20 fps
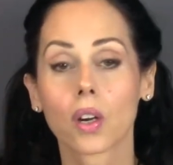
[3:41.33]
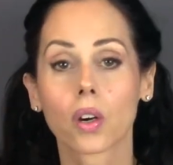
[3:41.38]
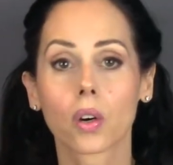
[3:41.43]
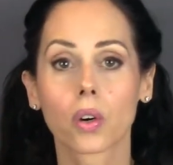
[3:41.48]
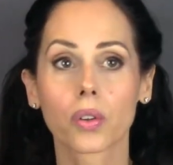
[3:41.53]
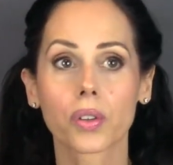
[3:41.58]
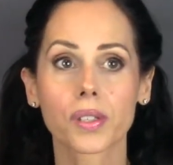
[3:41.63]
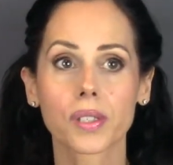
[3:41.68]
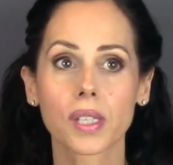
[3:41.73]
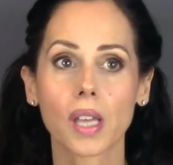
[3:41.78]

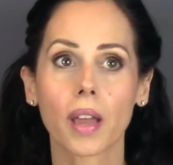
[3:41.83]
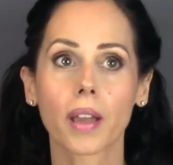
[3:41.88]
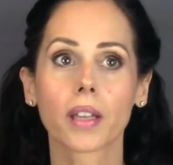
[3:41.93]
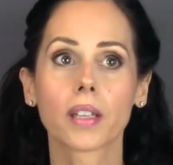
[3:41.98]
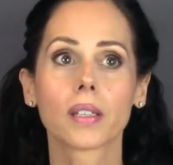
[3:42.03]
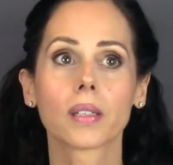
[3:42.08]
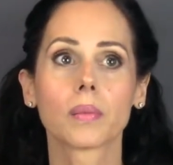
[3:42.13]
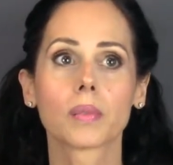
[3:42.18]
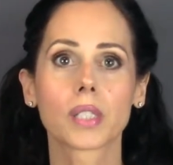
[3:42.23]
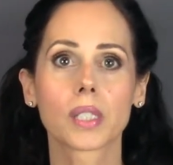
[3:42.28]
Earth
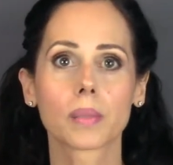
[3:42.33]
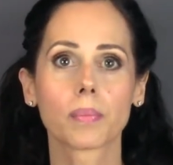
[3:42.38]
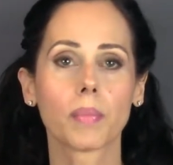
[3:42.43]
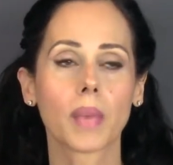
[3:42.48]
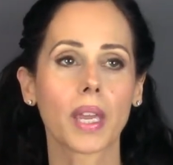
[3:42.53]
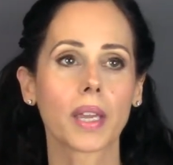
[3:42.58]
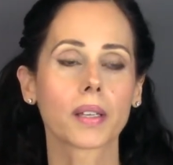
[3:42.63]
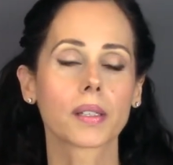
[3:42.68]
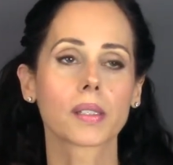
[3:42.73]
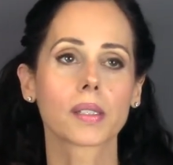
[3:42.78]
Science
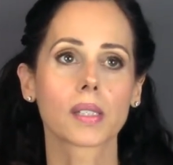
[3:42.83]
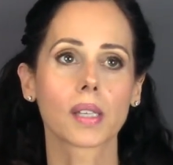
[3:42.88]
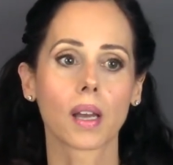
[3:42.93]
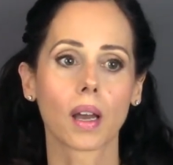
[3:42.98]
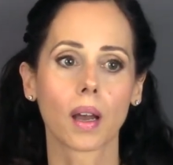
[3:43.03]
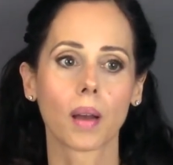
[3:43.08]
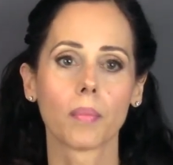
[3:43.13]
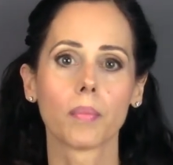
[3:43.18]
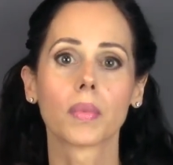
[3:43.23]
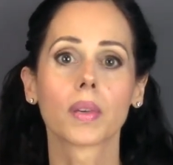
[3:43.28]
makes
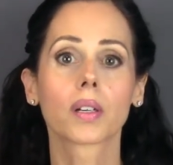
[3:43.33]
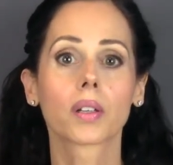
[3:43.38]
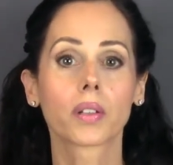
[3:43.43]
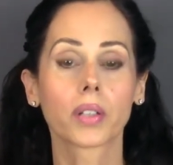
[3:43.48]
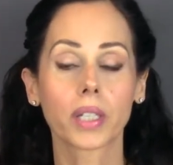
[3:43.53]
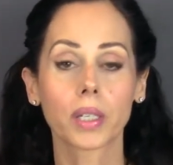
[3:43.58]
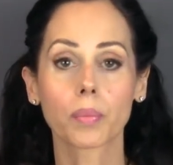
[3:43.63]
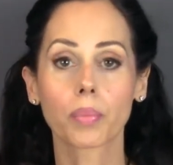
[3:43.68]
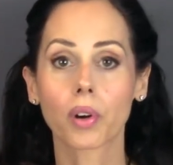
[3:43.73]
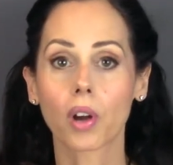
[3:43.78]
um,
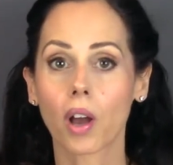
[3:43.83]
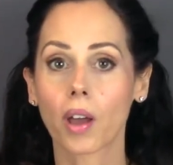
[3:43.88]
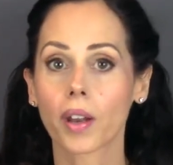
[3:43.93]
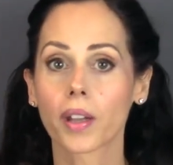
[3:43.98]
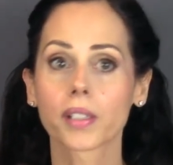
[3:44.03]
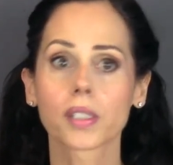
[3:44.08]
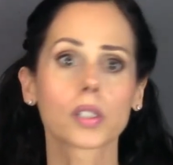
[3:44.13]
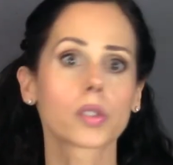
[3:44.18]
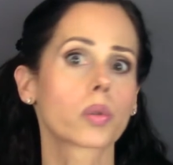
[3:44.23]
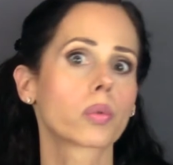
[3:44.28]
clean
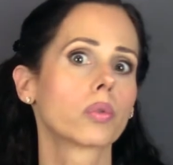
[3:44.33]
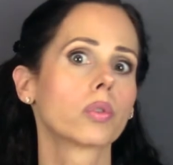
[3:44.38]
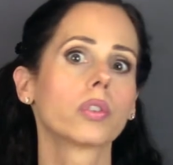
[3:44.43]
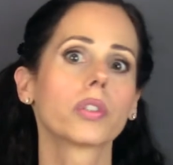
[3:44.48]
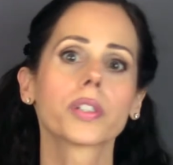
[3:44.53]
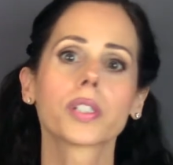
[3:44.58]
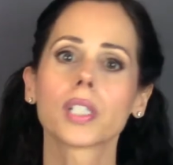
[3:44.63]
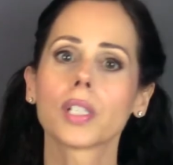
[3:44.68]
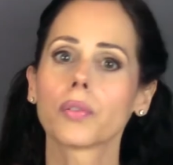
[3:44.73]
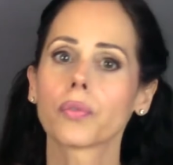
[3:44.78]
products,
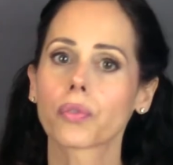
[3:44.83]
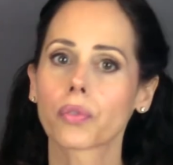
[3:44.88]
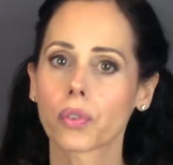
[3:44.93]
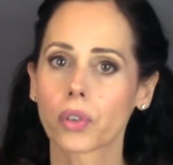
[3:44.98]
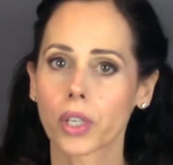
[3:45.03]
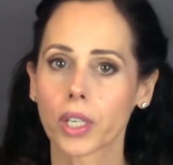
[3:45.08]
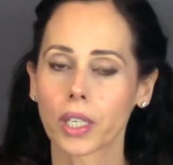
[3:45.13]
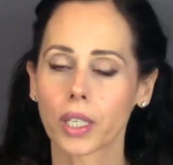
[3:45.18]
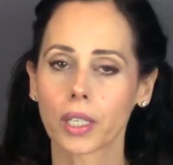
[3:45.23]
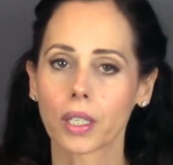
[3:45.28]

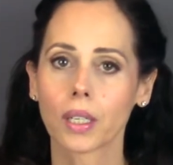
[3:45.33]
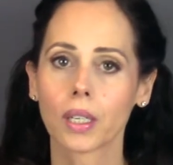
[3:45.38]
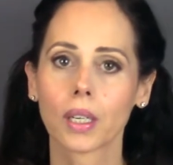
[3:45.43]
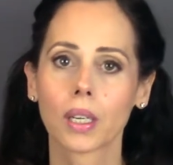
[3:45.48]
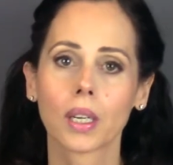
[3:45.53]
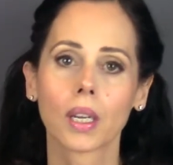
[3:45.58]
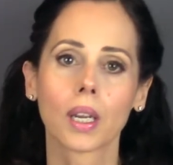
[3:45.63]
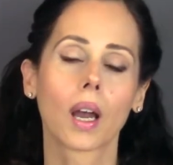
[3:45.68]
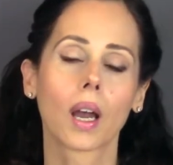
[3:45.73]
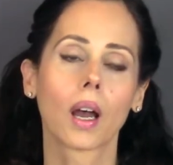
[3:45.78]
cruelty-free
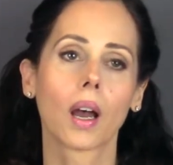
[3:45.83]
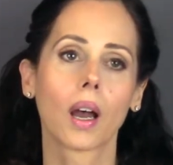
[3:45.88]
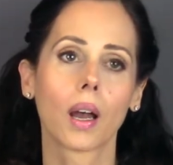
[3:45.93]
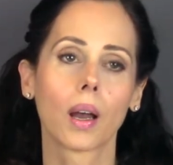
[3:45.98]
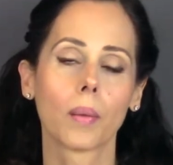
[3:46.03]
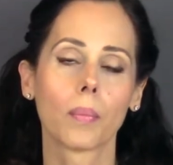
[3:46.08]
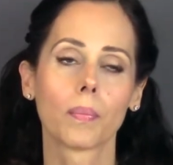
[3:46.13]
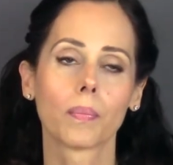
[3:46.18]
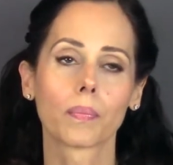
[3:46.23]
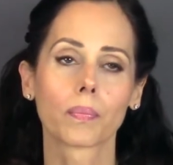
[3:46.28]

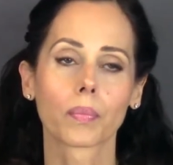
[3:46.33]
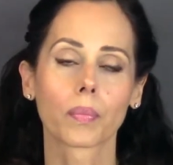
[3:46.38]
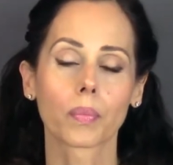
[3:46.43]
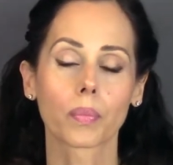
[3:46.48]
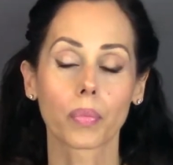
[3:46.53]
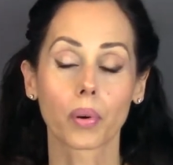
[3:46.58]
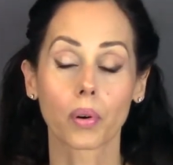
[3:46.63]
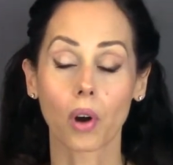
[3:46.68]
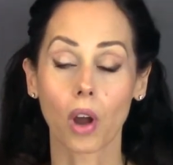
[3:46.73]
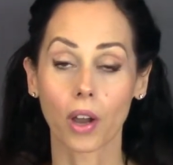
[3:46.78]
um,
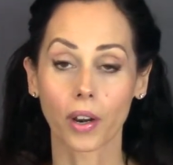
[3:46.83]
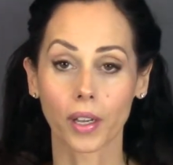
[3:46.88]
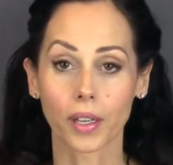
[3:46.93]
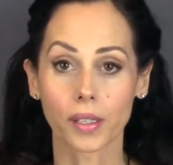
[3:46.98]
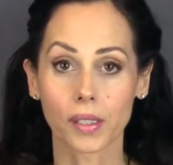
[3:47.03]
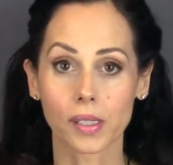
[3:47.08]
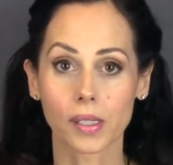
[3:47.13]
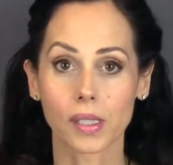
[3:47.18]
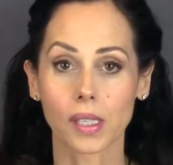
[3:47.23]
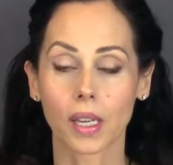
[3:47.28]

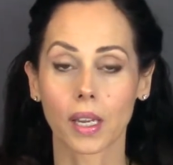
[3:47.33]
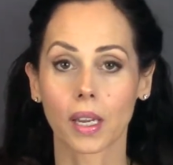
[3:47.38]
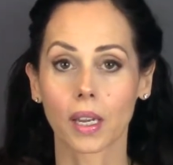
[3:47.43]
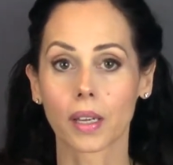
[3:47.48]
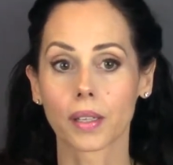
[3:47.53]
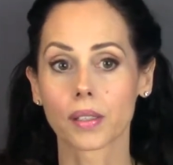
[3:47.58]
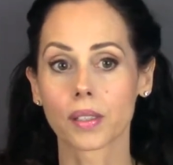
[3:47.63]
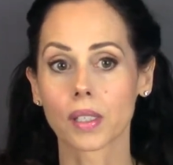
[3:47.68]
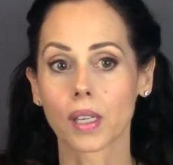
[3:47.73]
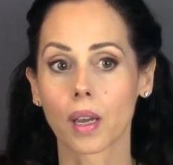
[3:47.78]
products,
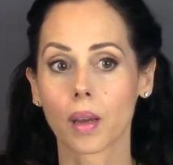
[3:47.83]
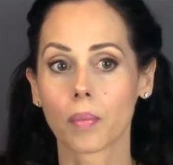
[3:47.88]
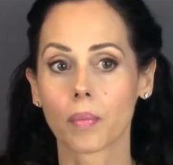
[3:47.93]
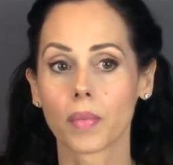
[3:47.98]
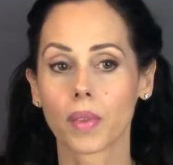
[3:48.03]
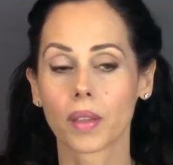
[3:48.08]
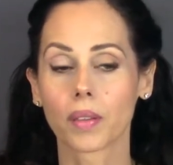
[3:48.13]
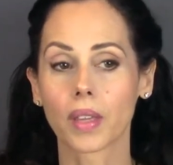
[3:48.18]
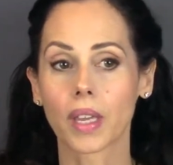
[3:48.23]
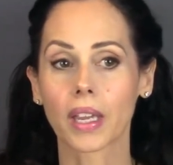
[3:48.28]
and
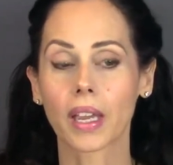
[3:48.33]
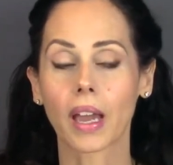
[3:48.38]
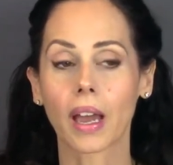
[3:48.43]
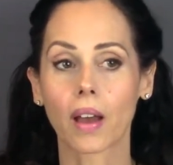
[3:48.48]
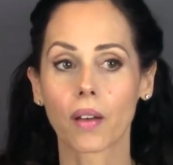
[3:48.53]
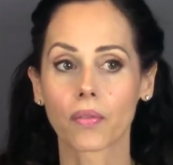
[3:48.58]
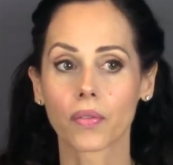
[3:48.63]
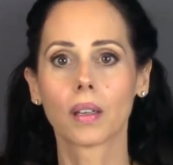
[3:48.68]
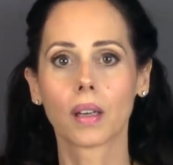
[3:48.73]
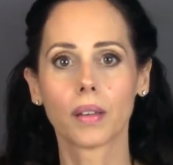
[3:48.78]
um, they
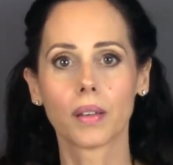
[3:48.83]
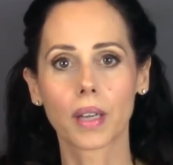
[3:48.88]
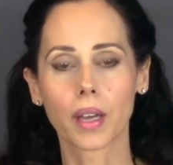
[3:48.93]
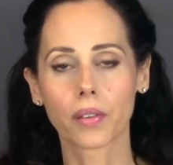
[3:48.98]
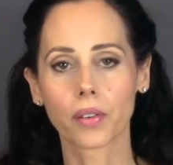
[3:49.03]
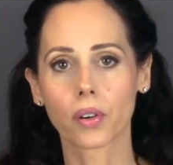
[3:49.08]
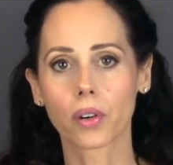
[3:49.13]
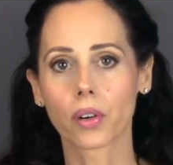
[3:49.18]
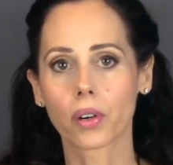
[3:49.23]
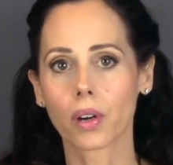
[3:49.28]
have
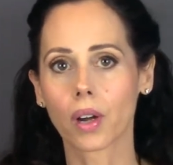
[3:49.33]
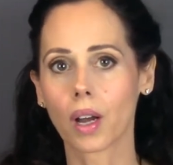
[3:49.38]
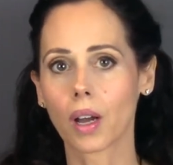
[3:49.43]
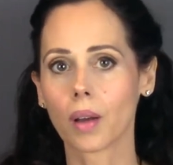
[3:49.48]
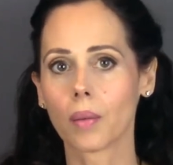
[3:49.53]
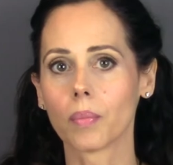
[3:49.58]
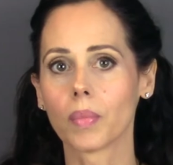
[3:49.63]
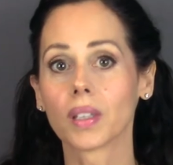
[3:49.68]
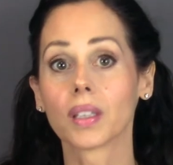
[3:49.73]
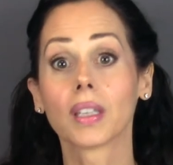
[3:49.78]
another
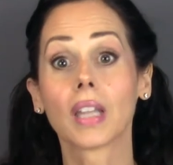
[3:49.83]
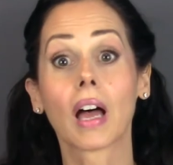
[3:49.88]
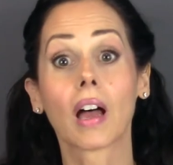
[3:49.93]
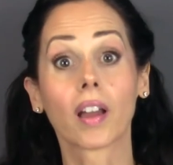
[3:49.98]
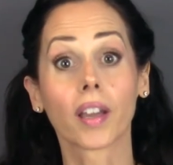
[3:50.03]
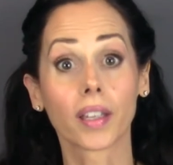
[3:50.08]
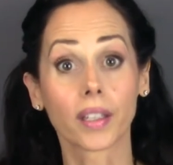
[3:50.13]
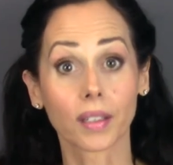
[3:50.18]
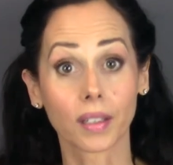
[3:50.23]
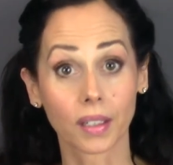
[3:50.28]
um,
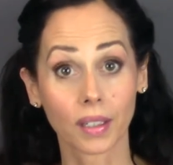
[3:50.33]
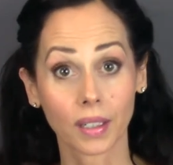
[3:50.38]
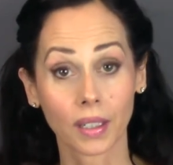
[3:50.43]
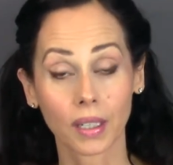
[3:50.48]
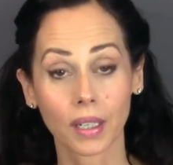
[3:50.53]
line.